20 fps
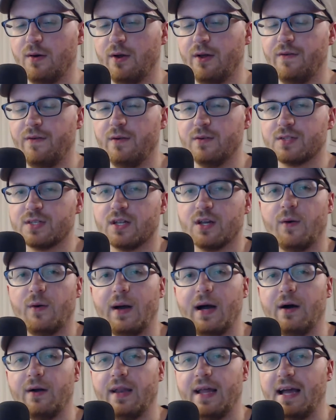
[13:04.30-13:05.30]
if he was going to go
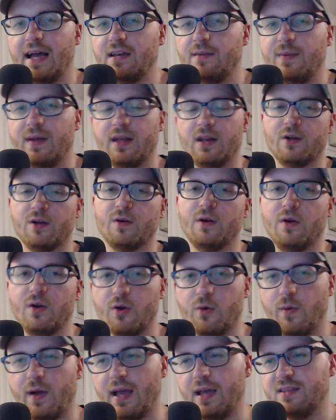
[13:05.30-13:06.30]
out, it had to be in a
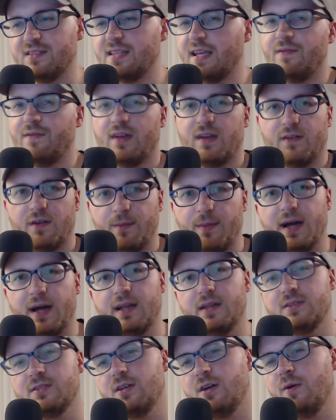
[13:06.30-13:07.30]
heroic way, saving
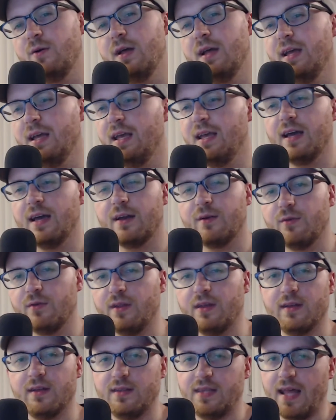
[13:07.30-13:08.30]
everybody. So he got a
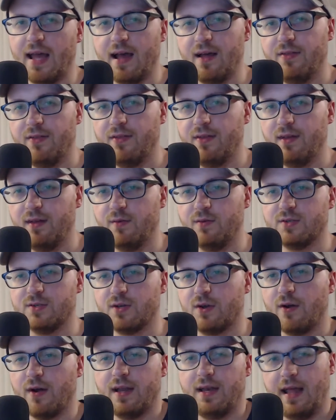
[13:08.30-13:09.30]
really good death. It was a
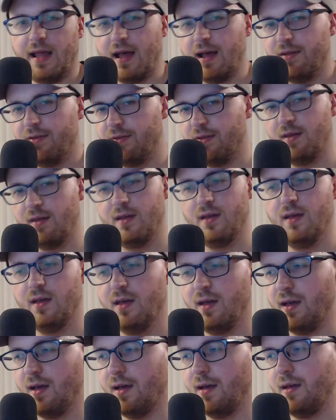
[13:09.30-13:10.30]
great death.
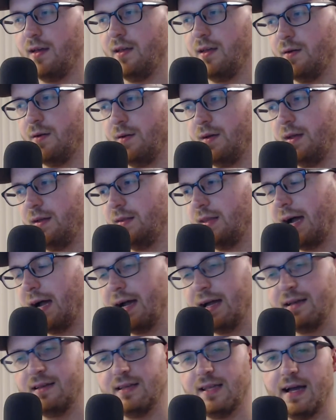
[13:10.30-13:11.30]
He
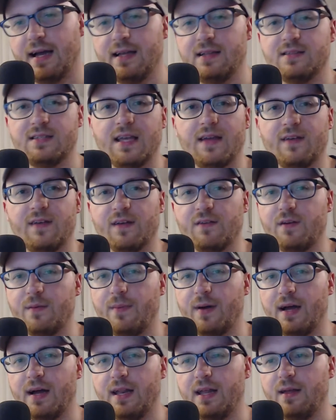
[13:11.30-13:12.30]
died saving
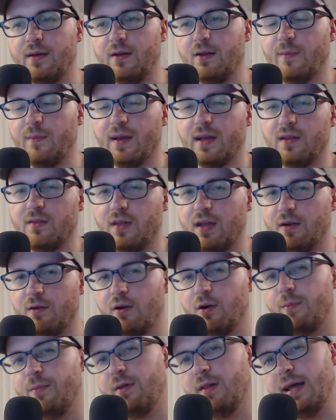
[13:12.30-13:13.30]
everybody, making the
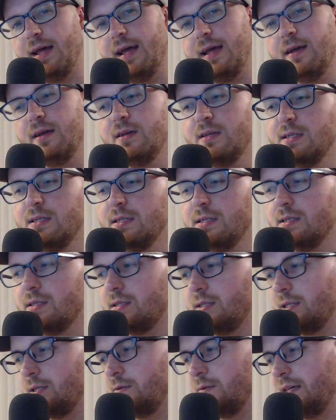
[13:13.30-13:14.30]
hero play.
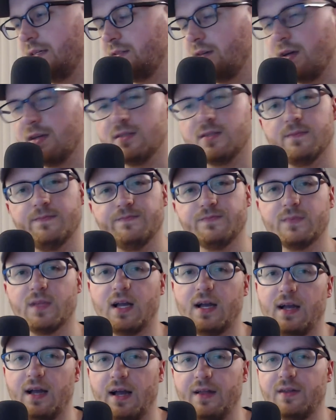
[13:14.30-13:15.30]
So that's awesome.
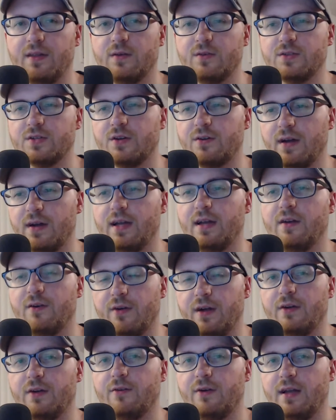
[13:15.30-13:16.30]
I think it was a
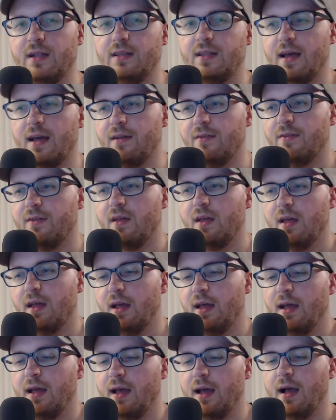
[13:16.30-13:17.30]
great death.
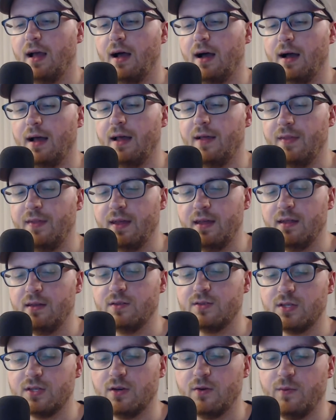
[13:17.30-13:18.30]
And
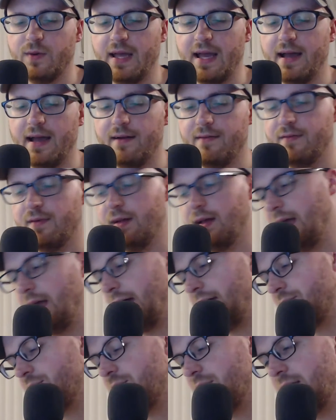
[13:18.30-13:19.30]
then, so we have,
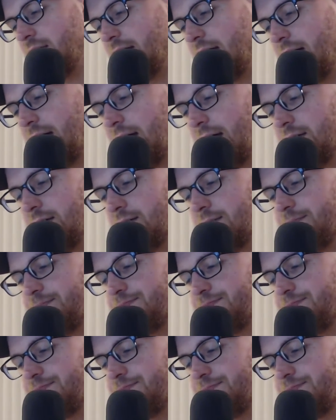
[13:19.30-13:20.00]
after he dies,